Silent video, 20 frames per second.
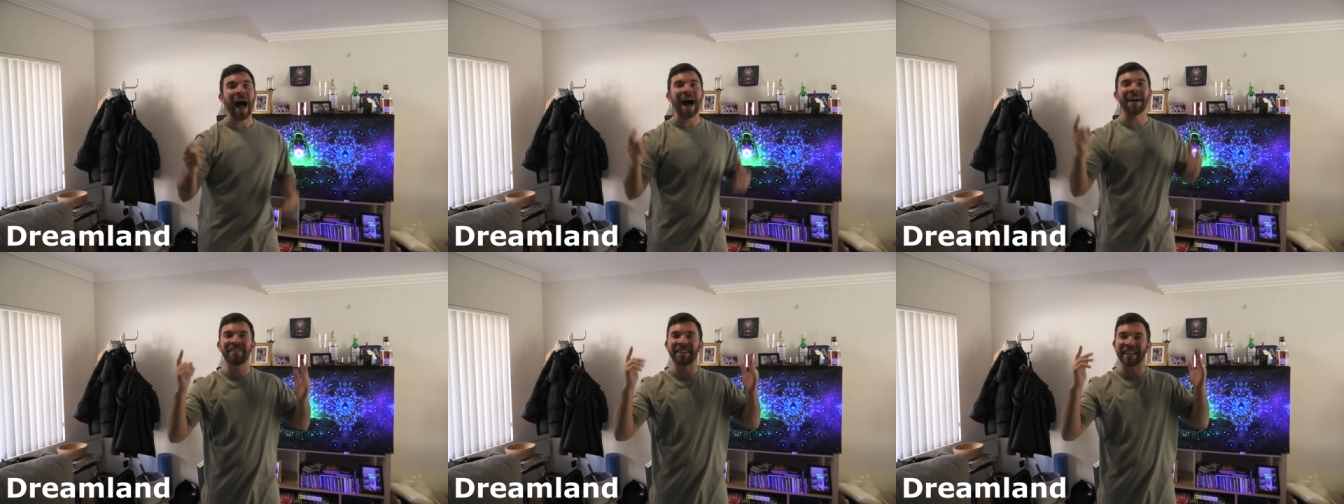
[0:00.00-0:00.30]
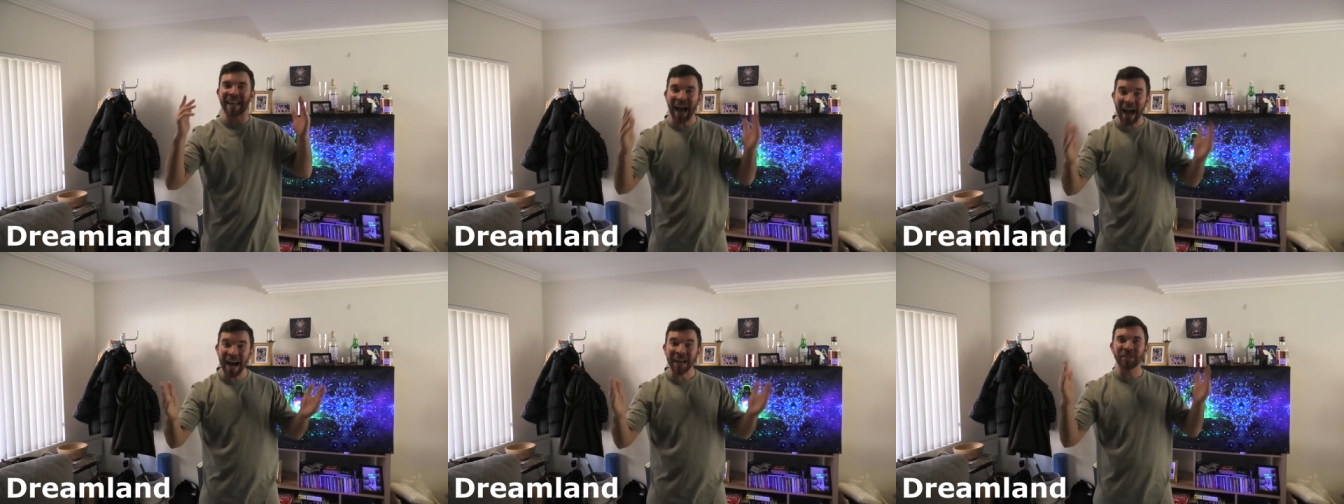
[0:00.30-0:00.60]
at
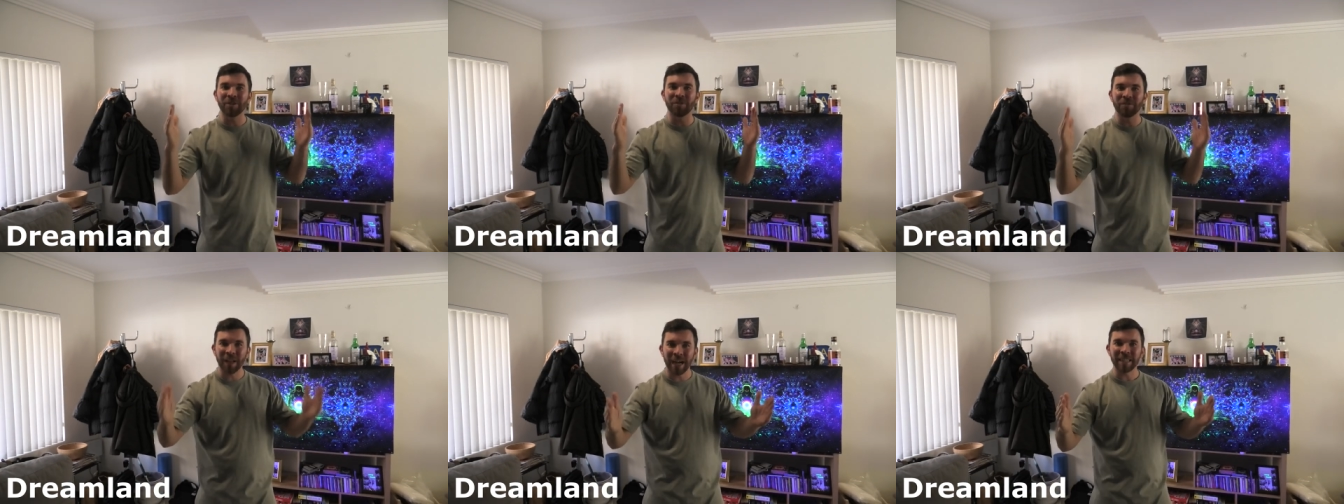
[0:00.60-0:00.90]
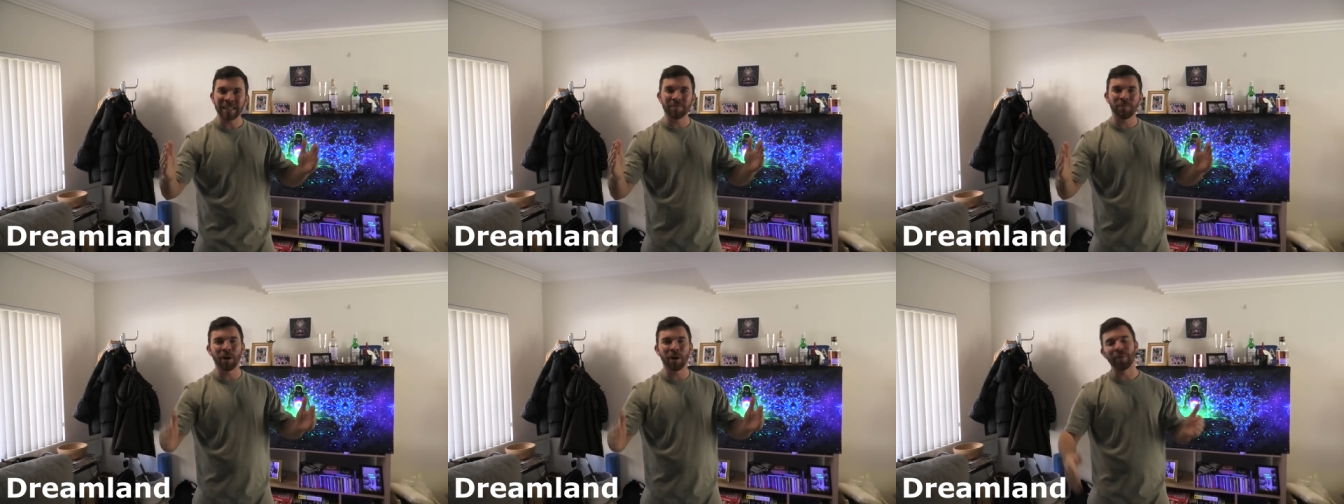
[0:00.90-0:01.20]
the actual
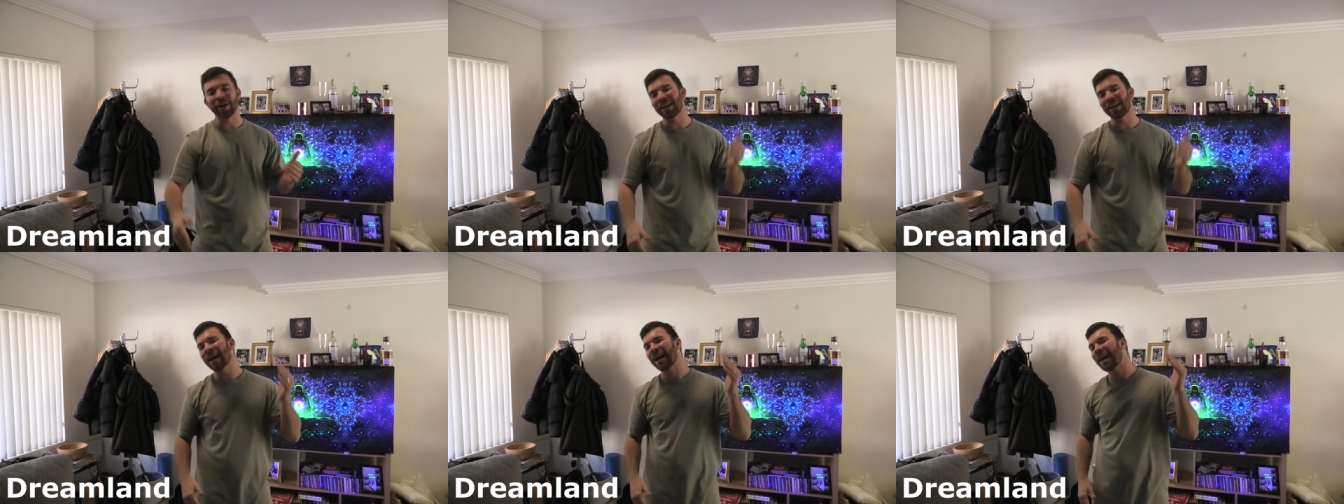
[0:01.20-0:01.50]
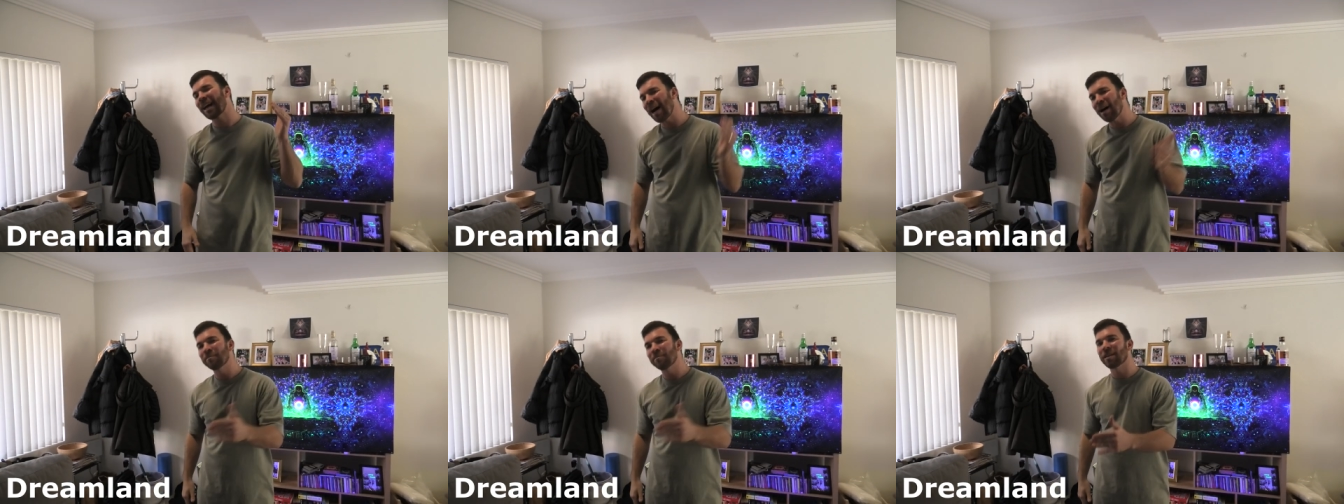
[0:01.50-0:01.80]
last moment
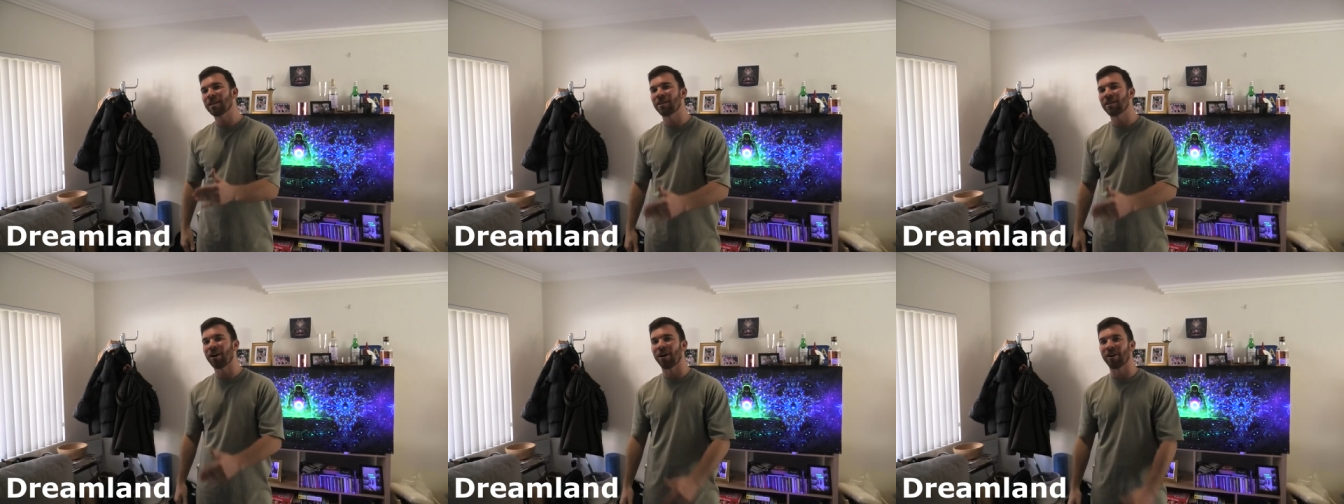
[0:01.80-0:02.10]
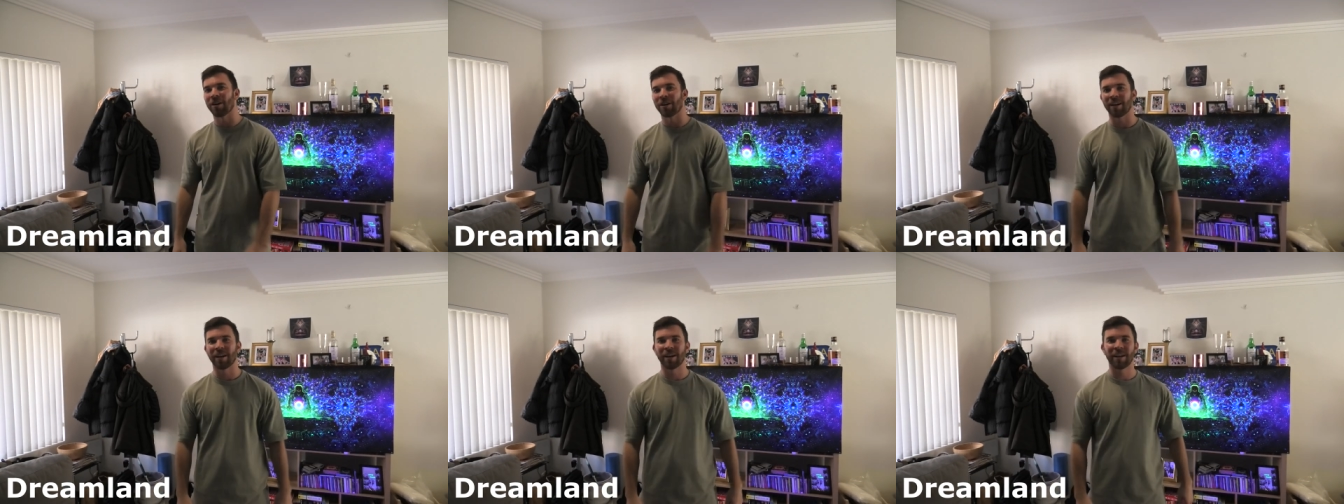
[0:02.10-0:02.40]
comes along.